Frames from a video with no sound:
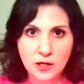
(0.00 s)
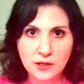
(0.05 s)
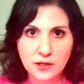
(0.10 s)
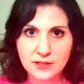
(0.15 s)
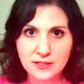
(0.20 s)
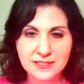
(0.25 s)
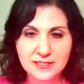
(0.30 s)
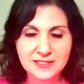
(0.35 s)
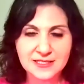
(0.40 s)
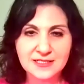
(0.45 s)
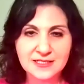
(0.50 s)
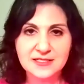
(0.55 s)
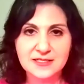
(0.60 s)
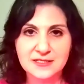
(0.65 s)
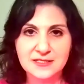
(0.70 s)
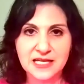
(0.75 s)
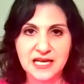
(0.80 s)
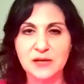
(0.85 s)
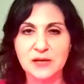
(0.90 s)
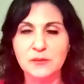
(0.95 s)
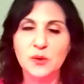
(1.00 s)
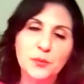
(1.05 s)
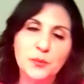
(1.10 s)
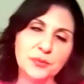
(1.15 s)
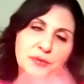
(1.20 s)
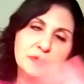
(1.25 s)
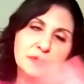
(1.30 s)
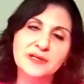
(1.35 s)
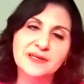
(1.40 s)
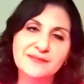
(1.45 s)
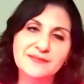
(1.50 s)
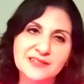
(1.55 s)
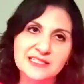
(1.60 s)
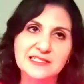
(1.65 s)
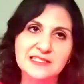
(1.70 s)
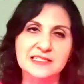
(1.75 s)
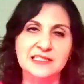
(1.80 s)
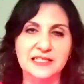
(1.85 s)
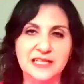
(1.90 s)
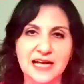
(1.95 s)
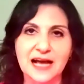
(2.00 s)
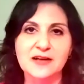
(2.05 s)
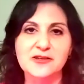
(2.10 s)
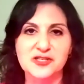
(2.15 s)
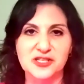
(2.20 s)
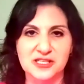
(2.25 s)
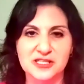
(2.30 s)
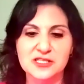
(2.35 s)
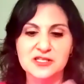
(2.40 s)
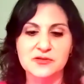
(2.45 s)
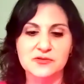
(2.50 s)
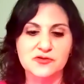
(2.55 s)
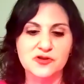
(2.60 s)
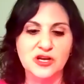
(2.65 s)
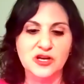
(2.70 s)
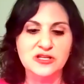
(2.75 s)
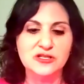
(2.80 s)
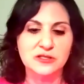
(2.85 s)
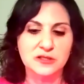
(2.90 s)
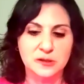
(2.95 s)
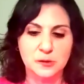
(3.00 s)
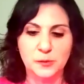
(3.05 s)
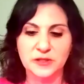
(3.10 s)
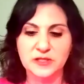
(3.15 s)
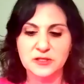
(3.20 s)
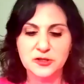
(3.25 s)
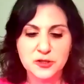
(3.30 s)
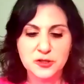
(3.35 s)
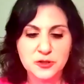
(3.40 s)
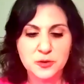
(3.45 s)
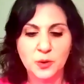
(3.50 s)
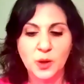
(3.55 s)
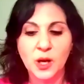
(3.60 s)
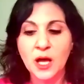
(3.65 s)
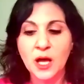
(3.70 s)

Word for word: An assistance animal previously, and actually this has changed a little bit too,